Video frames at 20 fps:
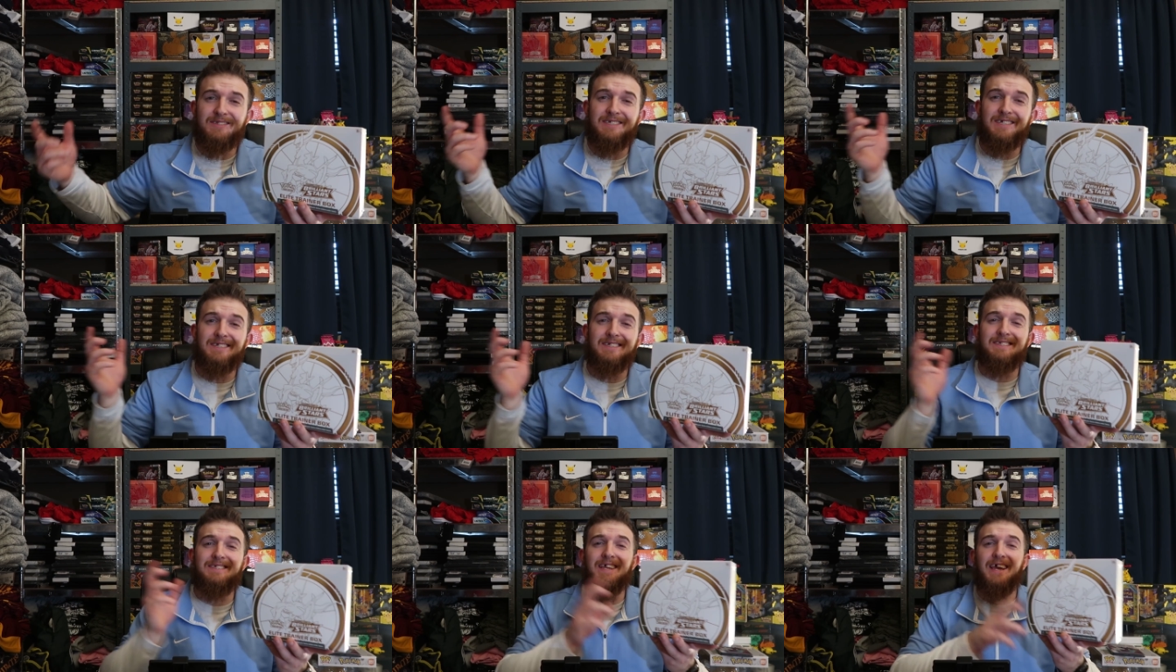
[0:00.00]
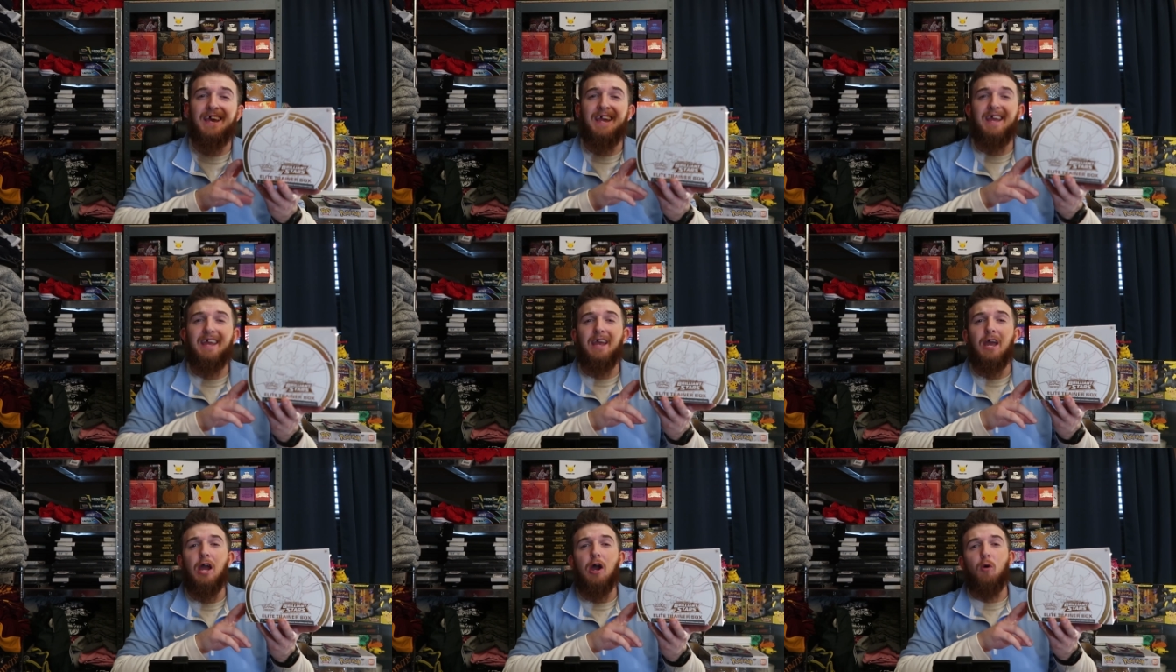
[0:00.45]

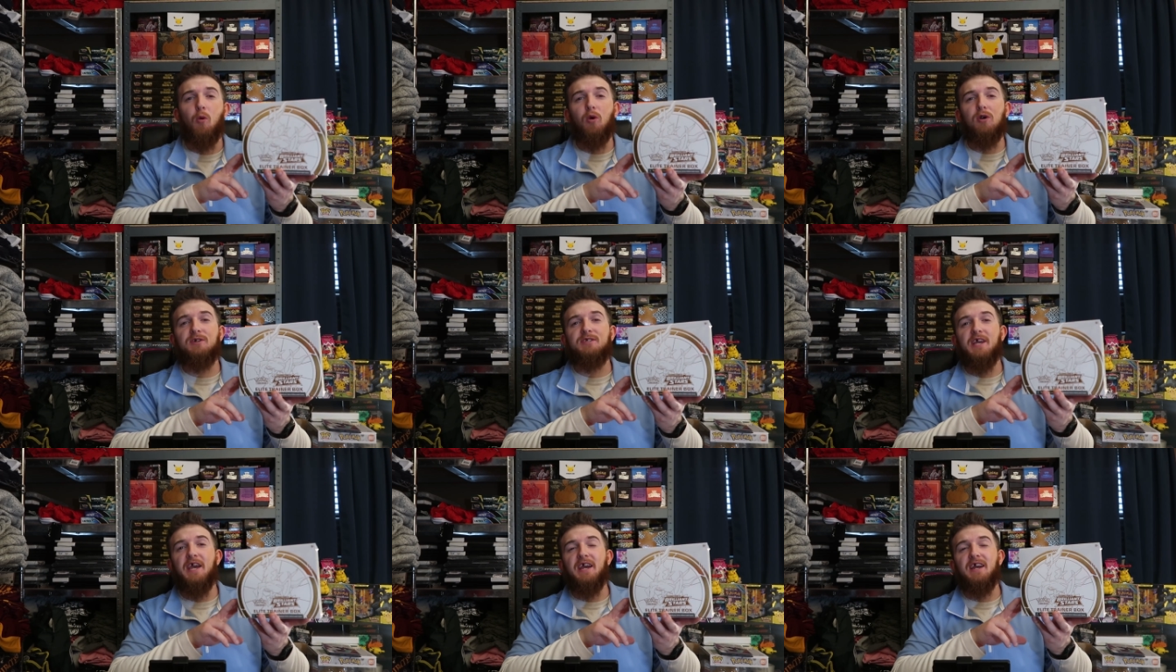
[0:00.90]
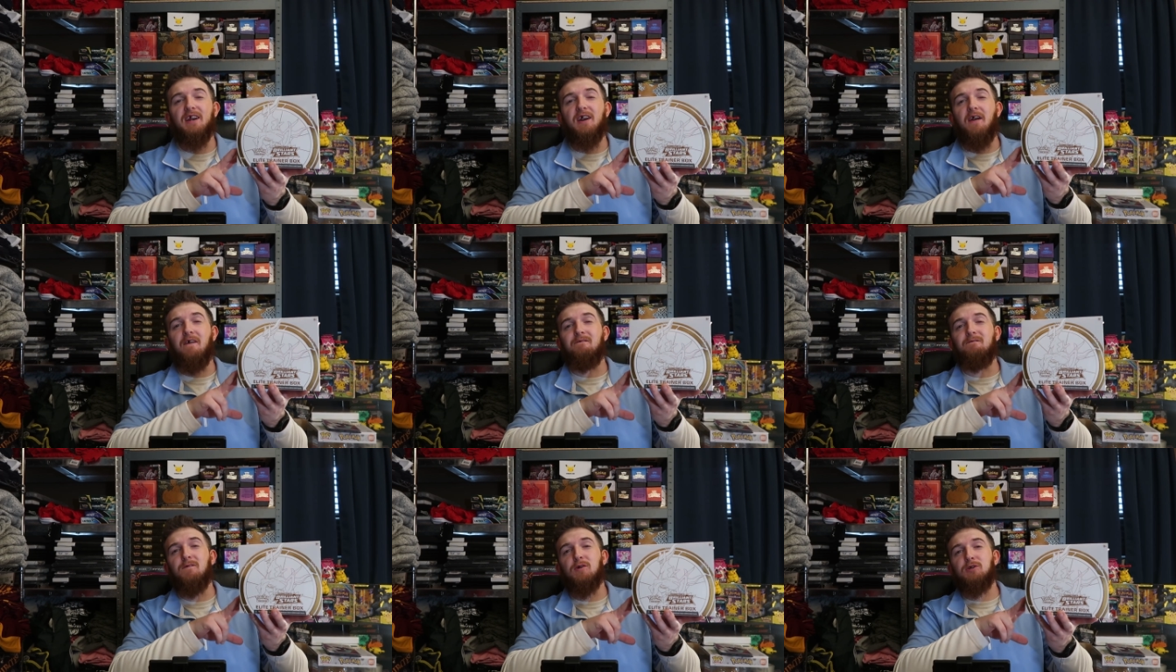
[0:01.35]
Today we're taking
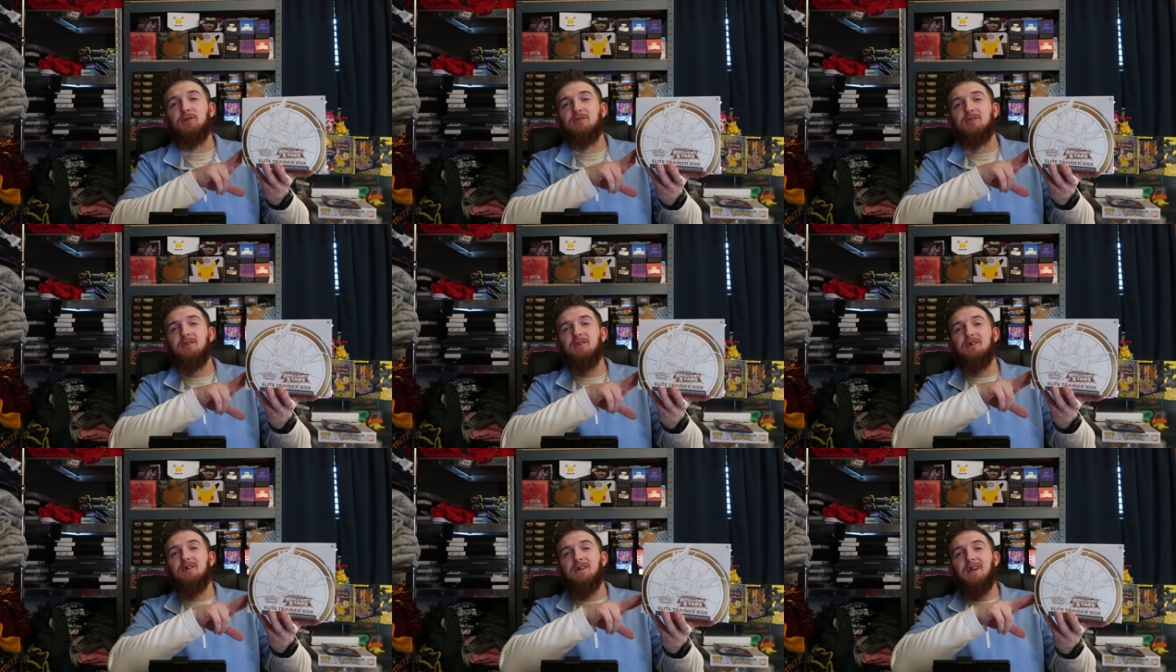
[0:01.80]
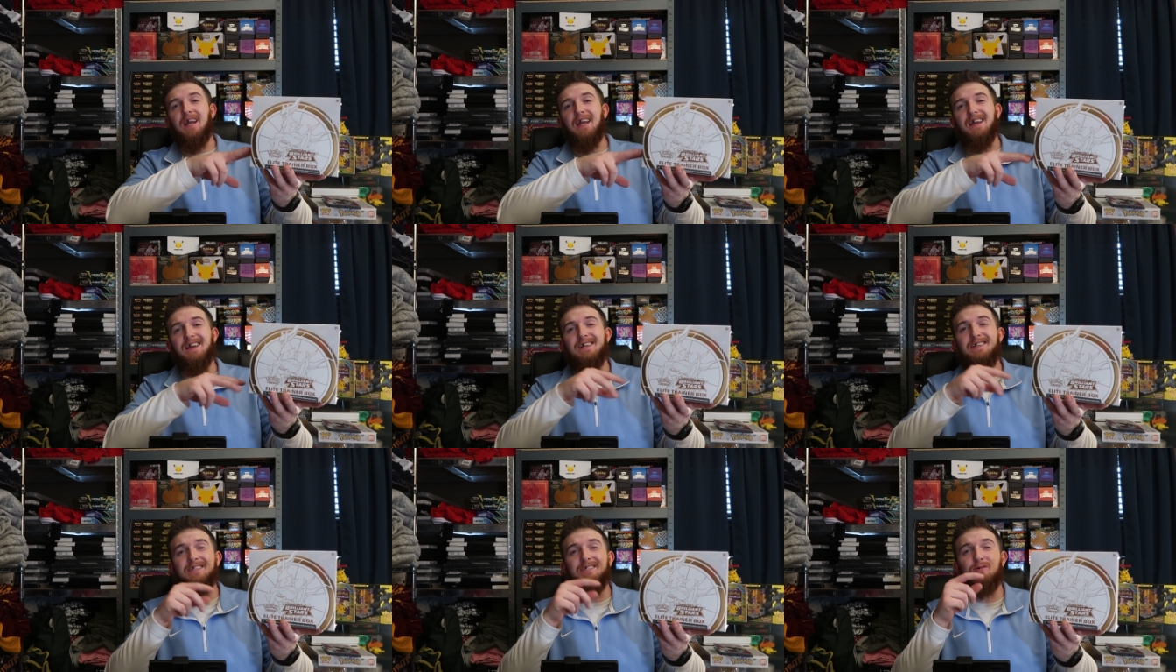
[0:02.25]
our first look
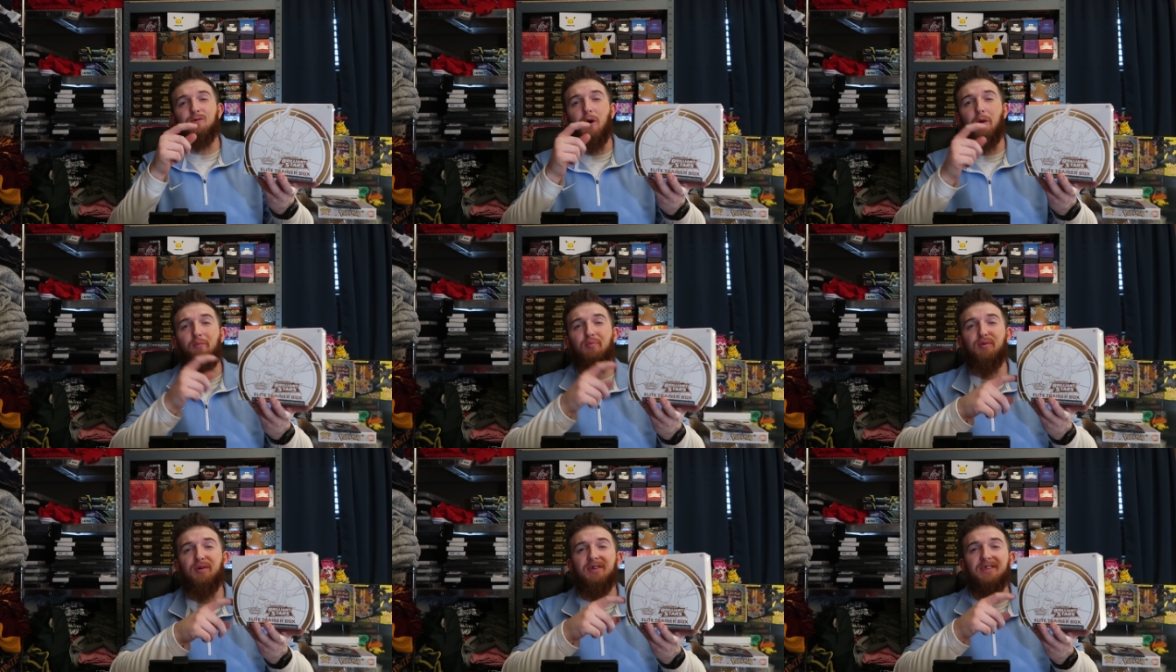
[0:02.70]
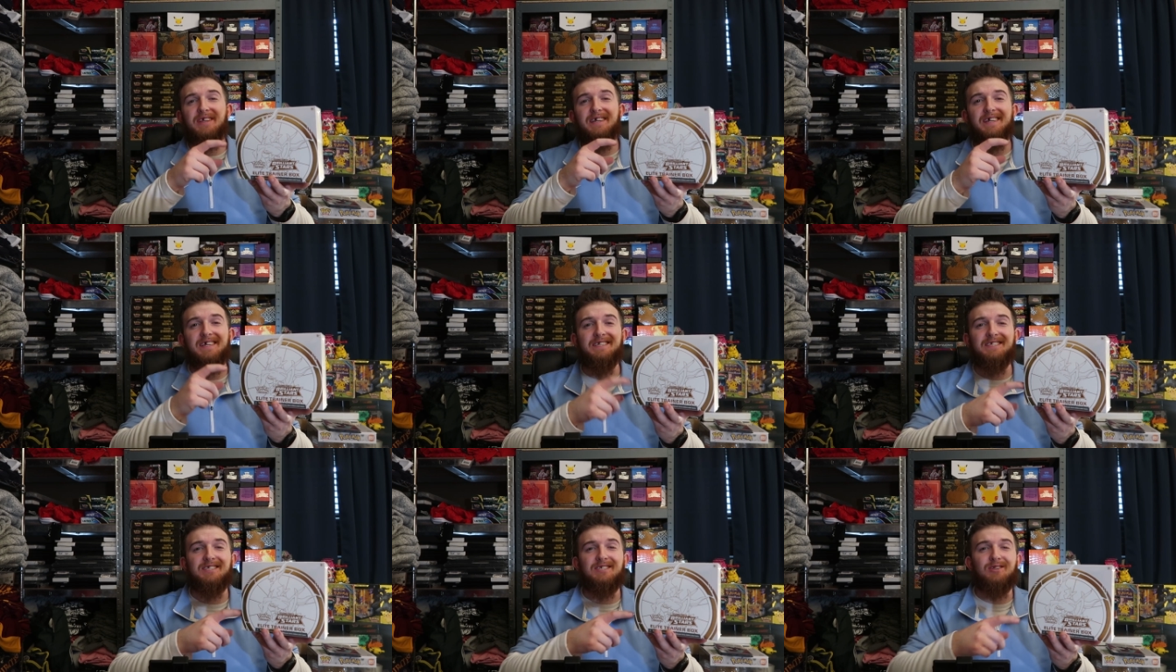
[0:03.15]
into a
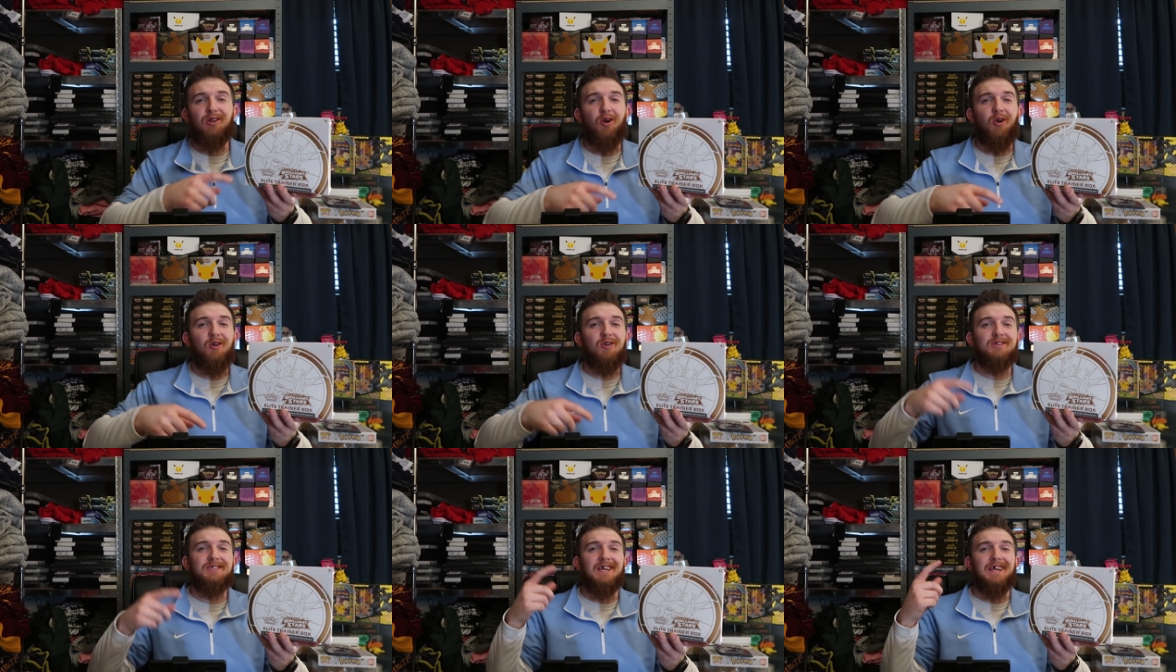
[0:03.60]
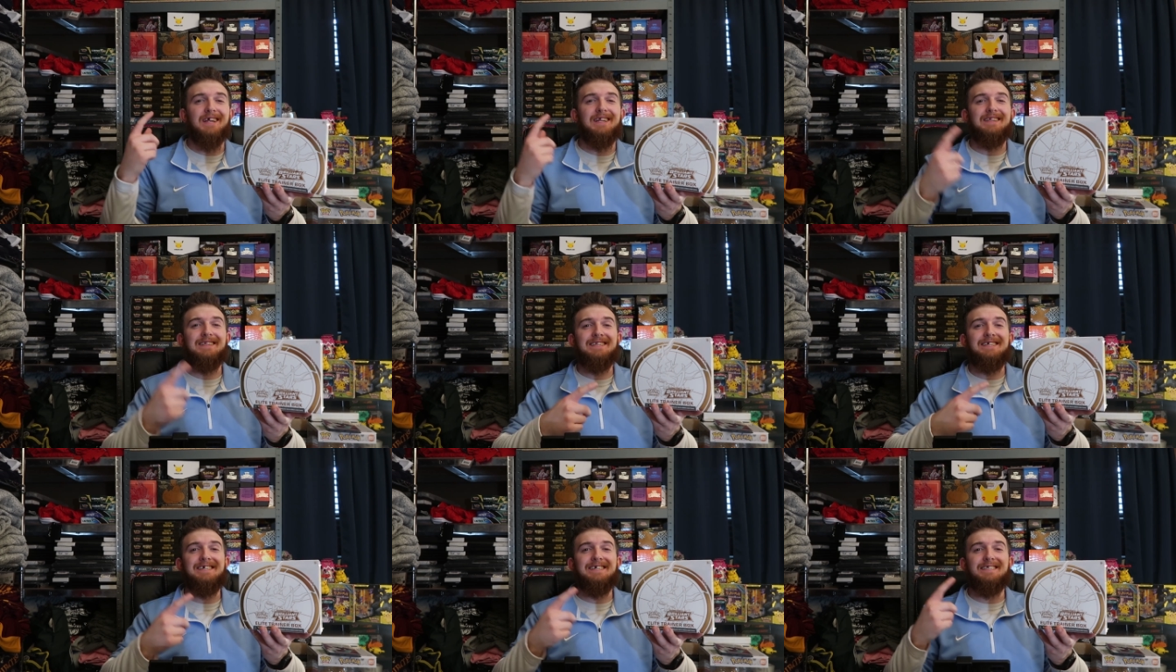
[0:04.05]
Brilliant Stars
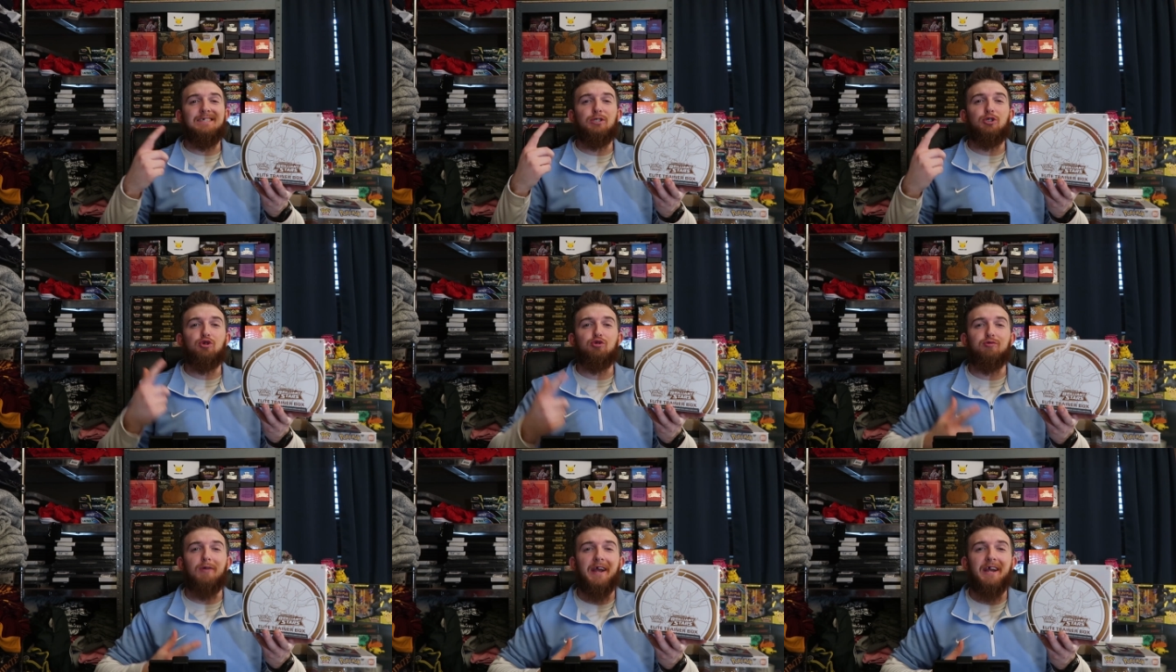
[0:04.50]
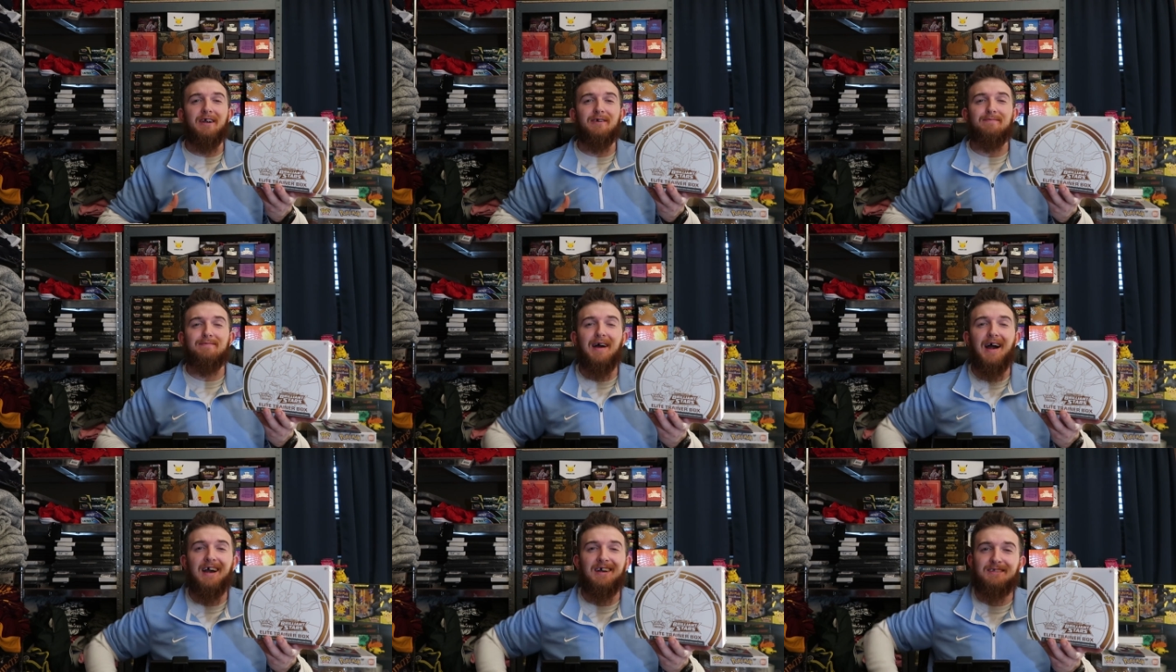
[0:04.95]
Elite
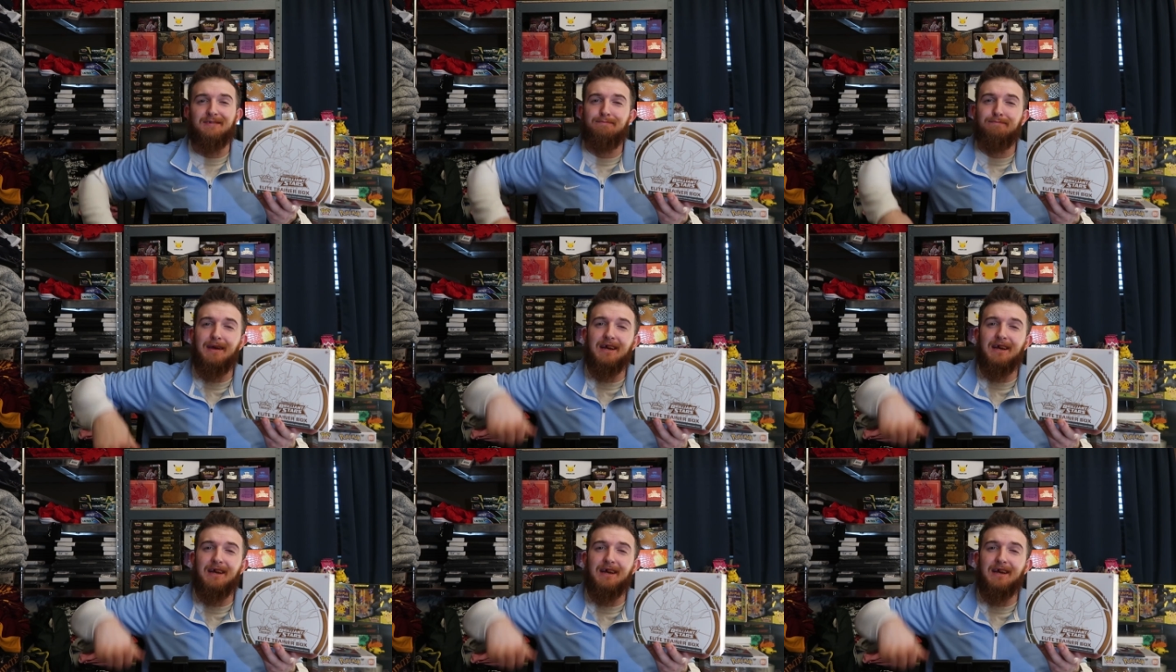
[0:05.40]
Trainer Box.